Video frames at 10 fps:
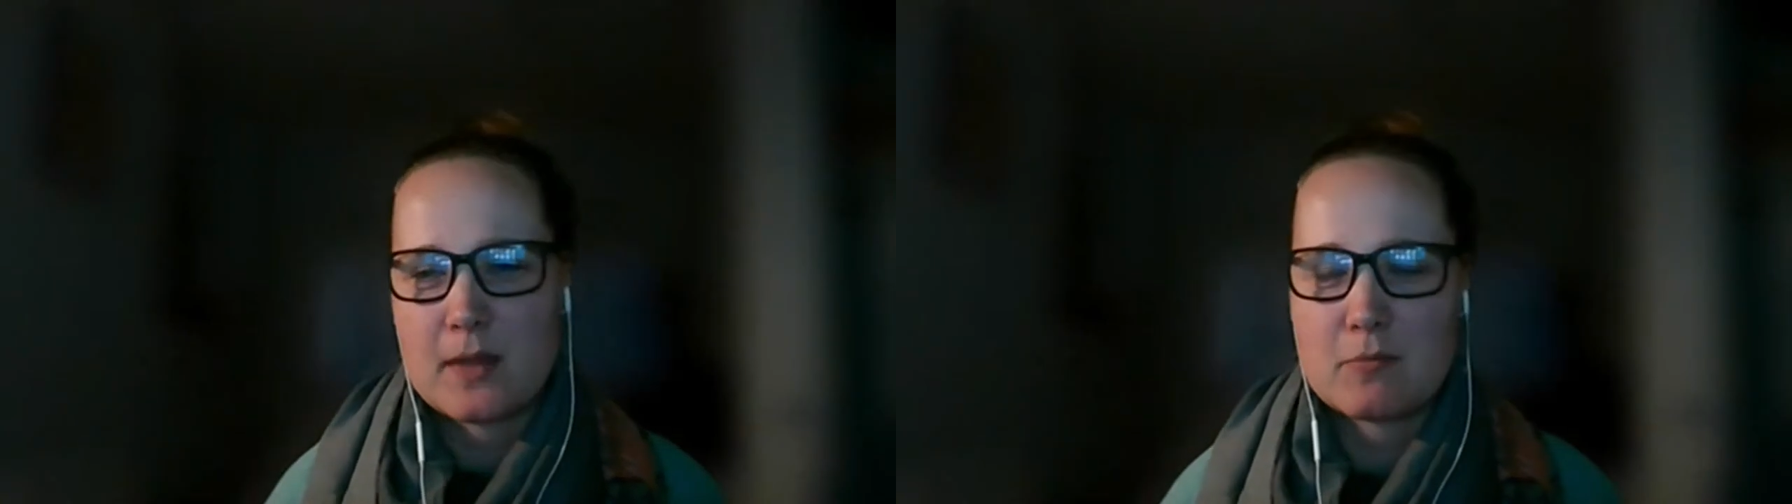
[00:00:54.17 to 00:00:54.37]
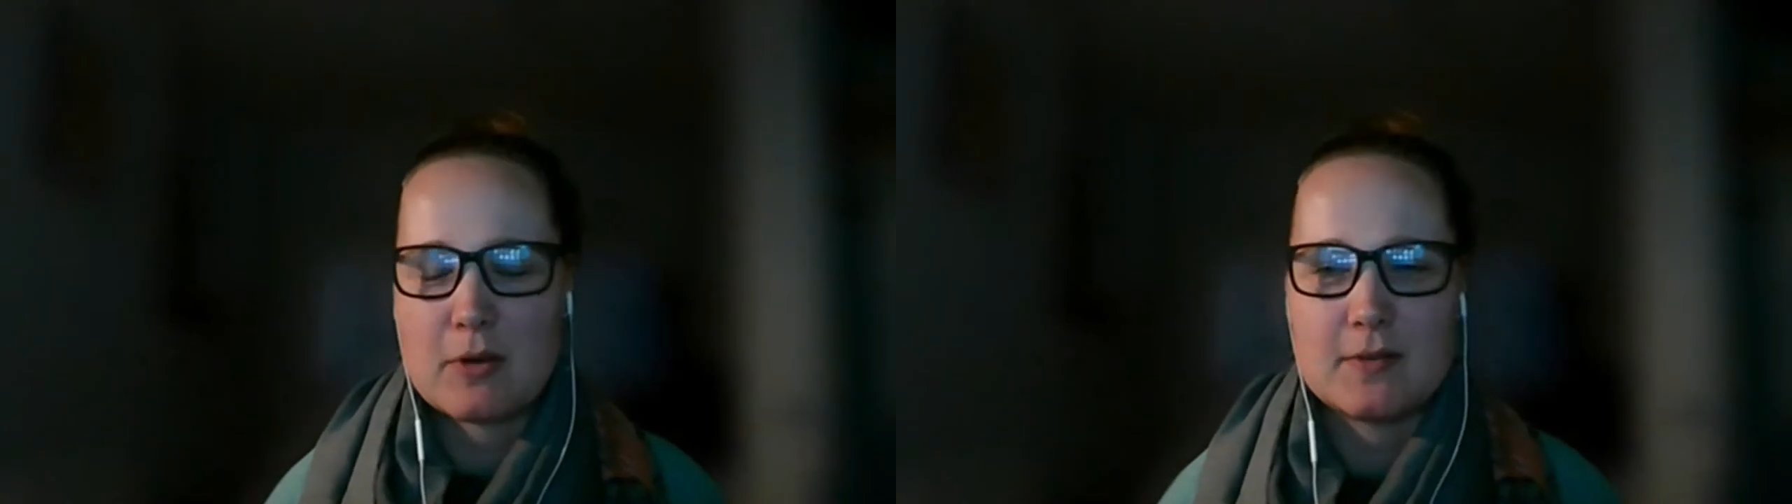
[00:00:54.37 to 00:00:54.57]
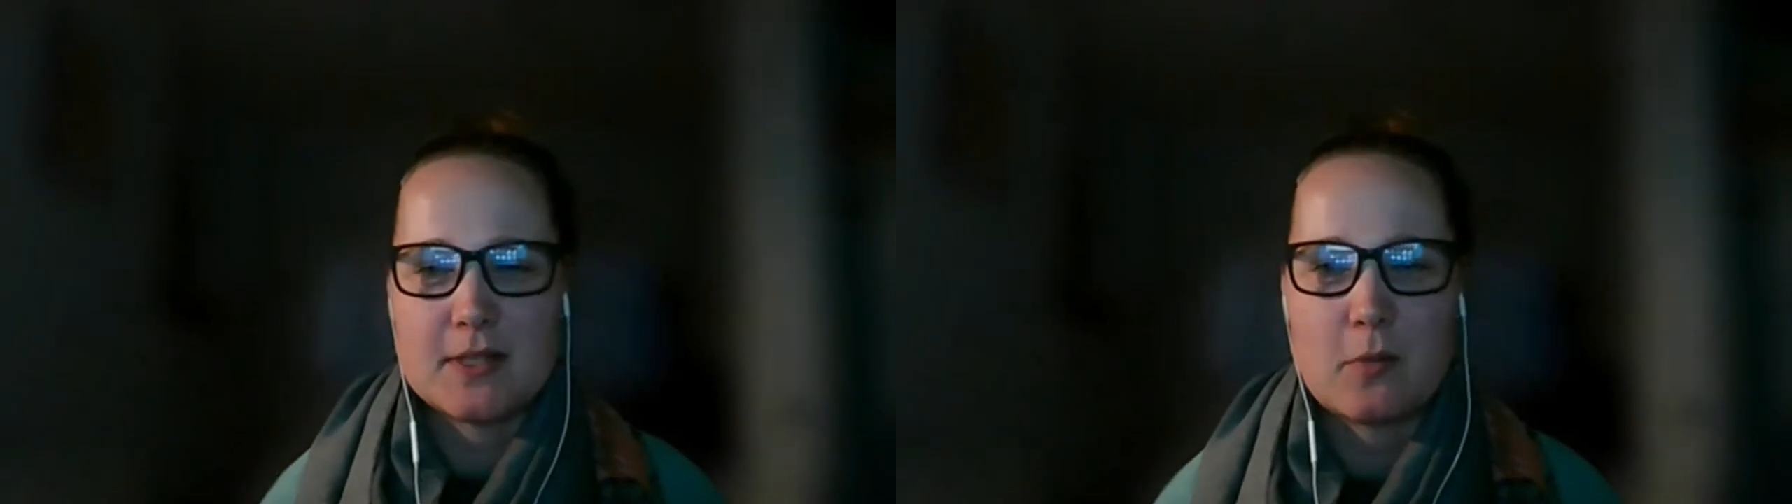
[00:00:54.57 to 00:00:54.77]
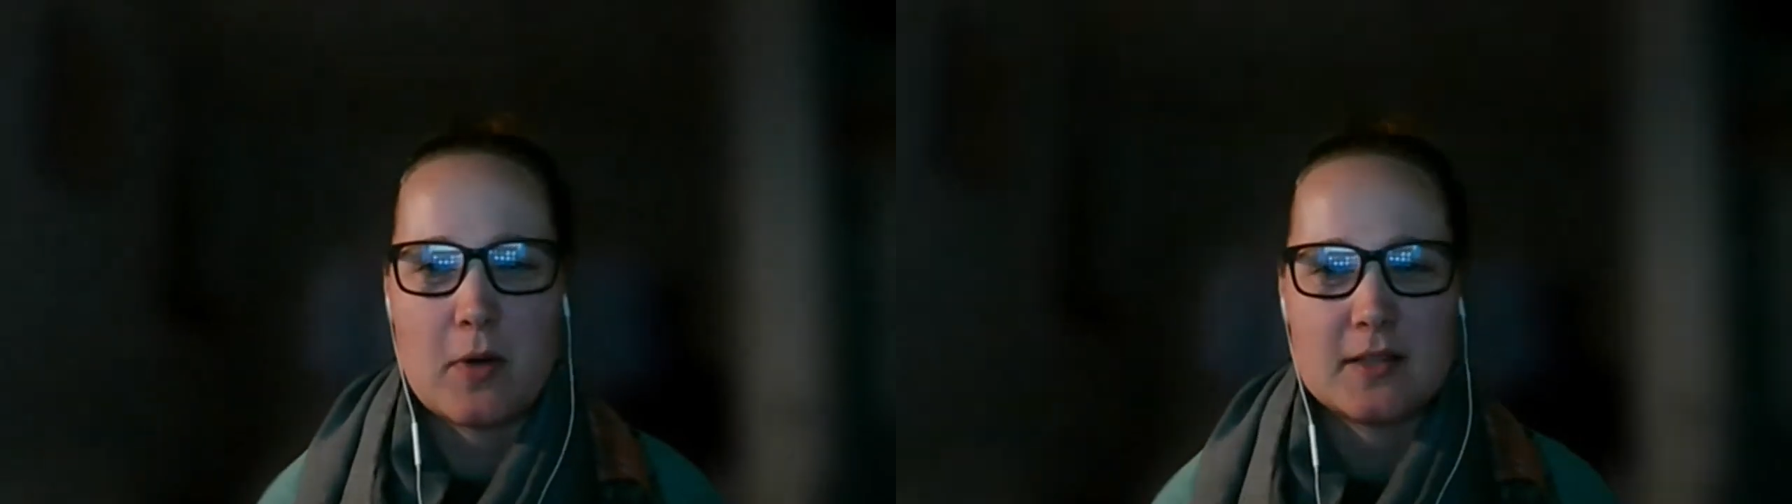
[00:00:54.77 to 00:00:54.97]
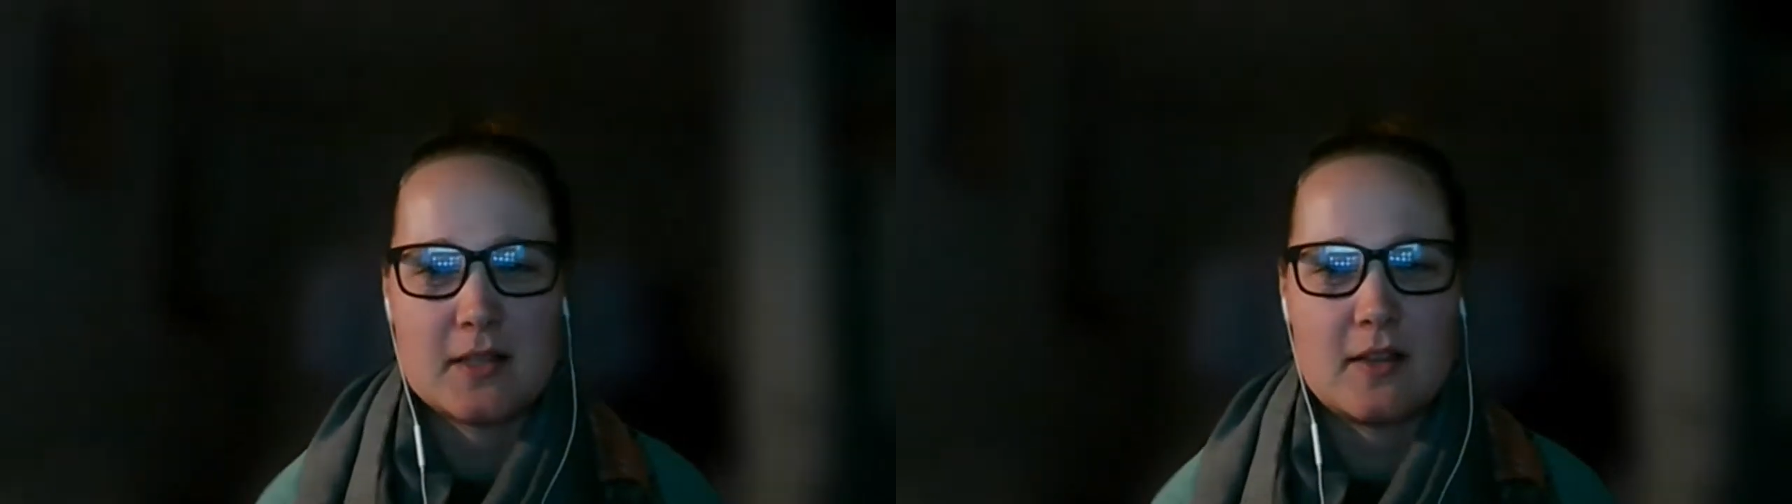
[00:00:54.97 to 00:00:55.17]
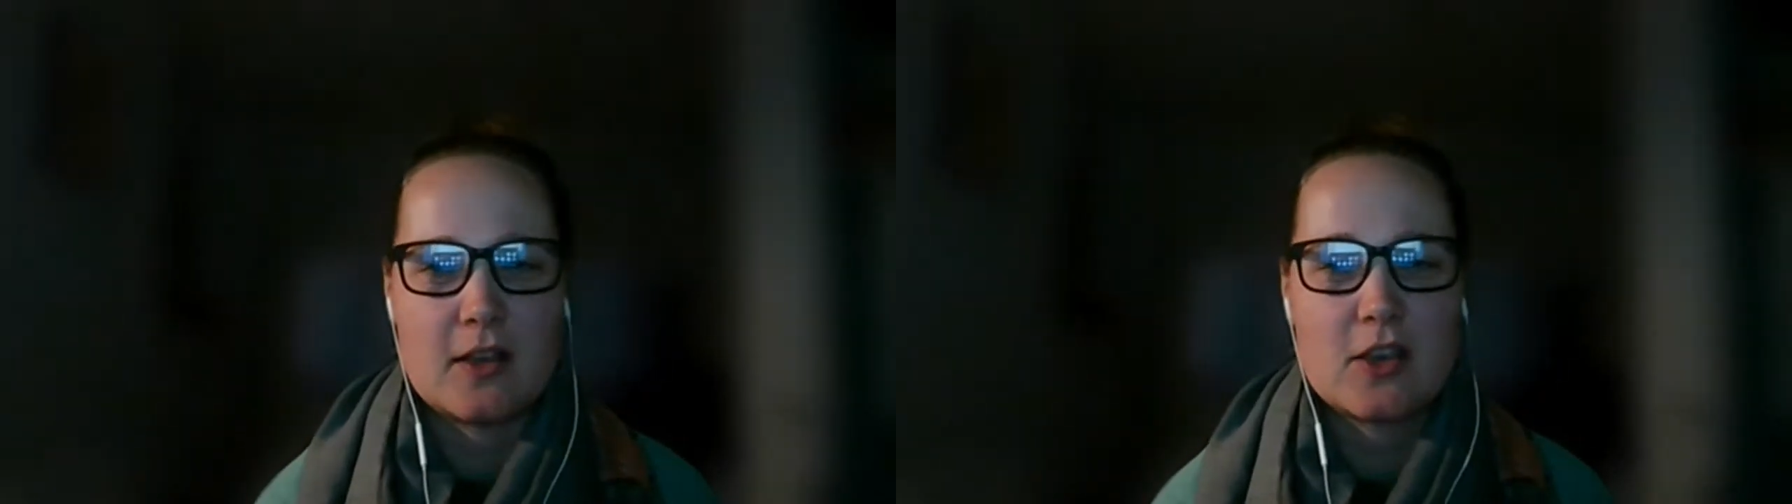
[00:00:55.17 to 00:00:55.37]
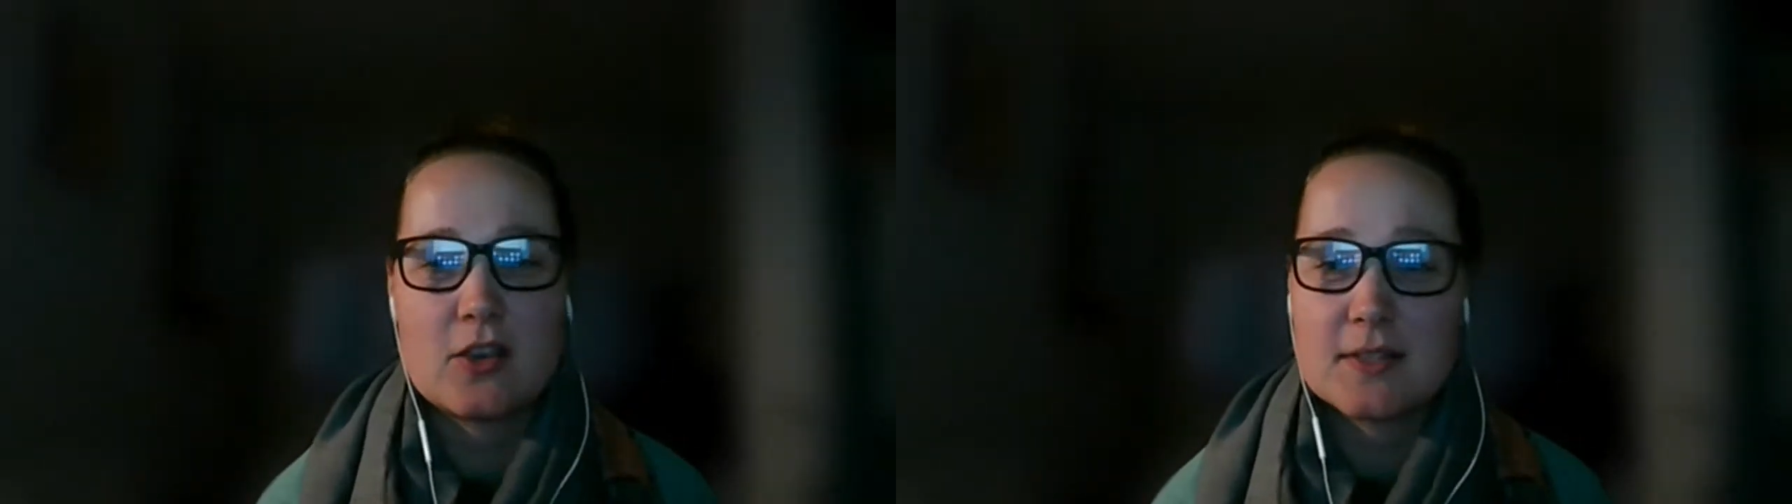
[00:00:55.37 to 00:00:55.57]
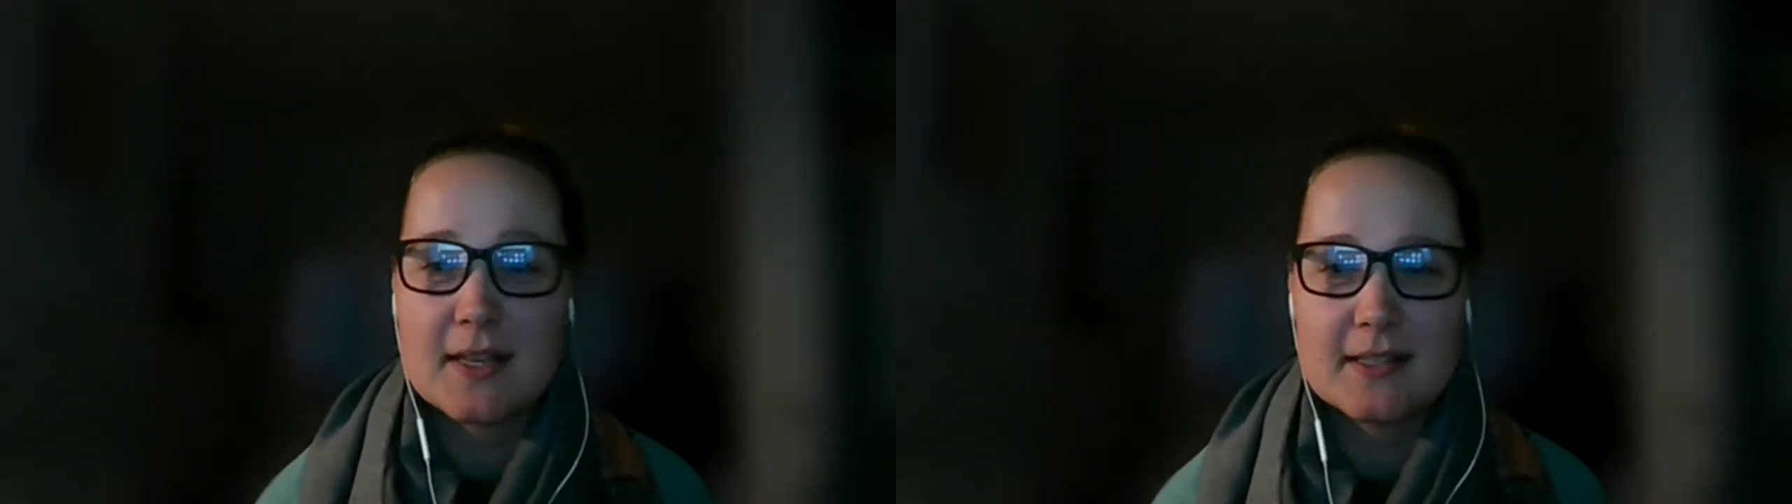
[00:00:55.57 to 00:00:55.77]
previously worked in the
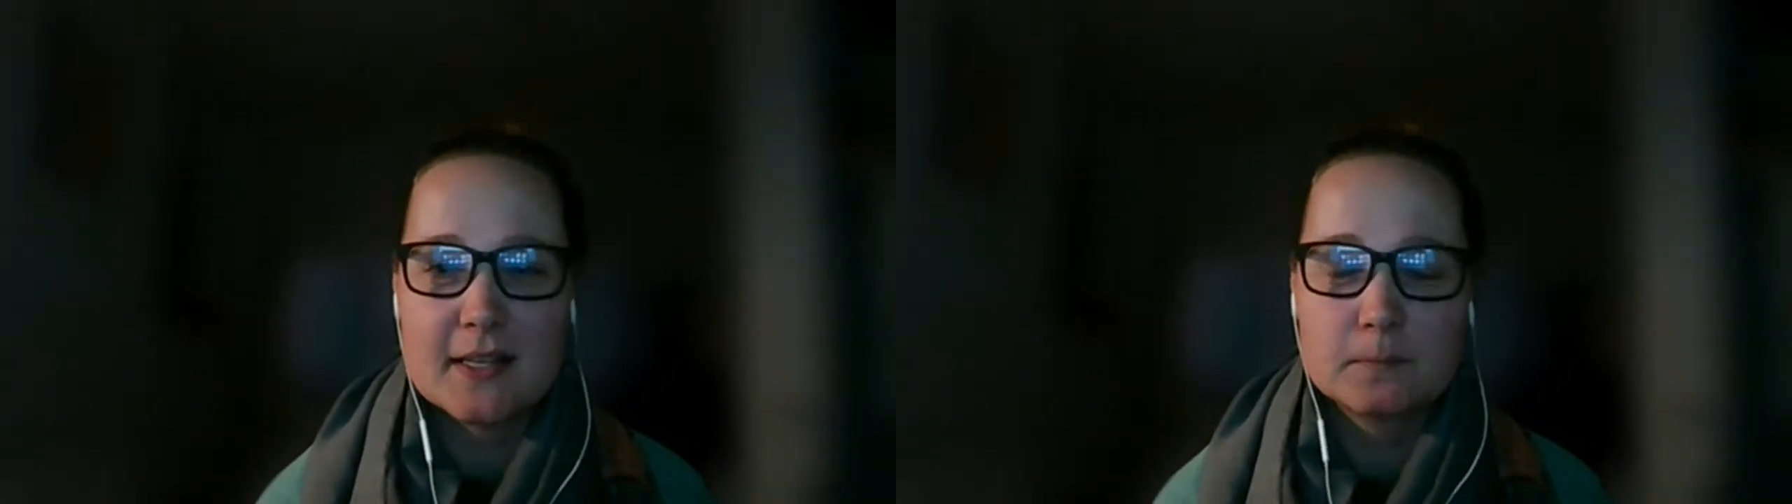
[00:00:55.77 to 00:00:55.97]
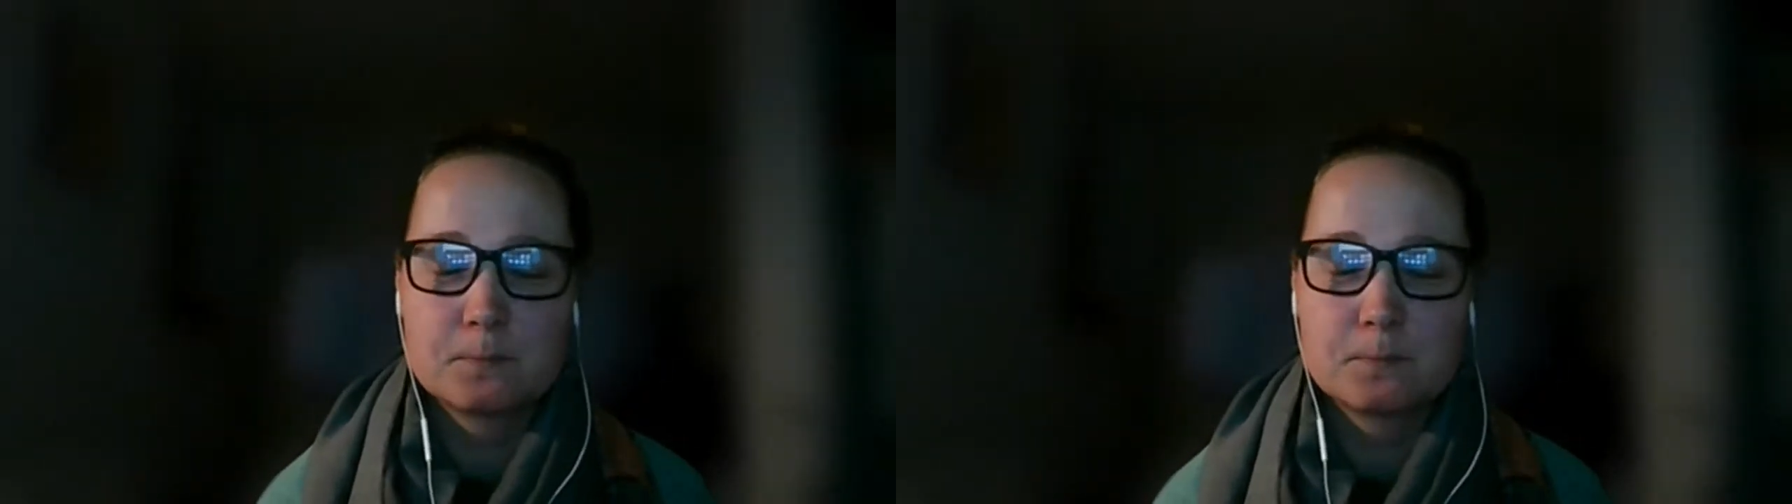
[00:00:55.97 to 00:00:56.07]
acute setting,